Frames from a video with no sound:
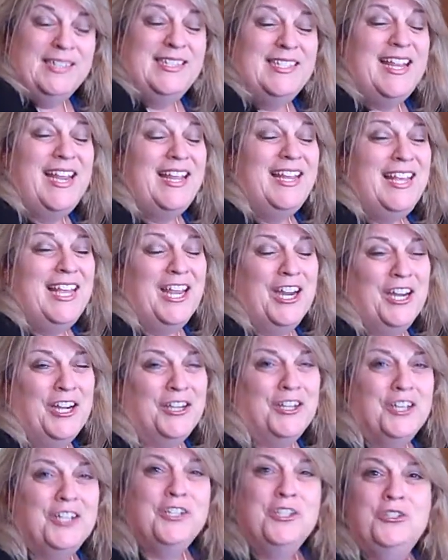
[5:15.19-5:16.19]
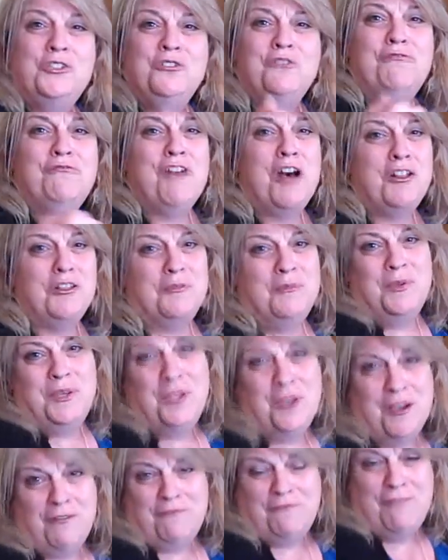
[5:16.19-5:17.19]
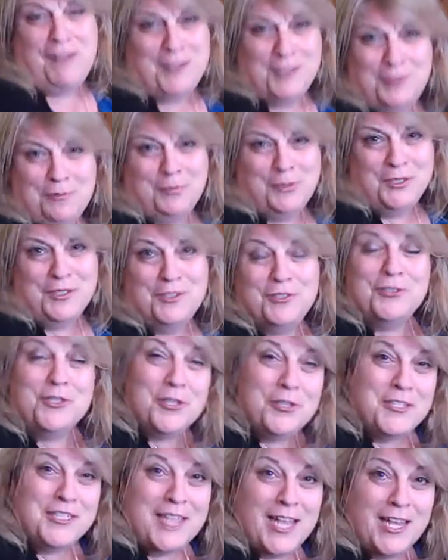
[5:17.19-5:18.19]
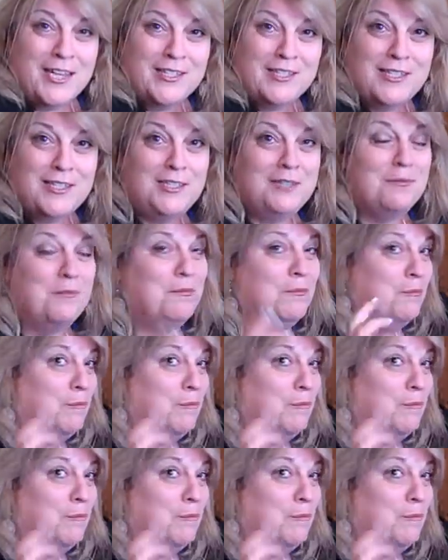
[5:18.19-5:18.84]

Take care. Do follow me on Facebook, Suze Casey,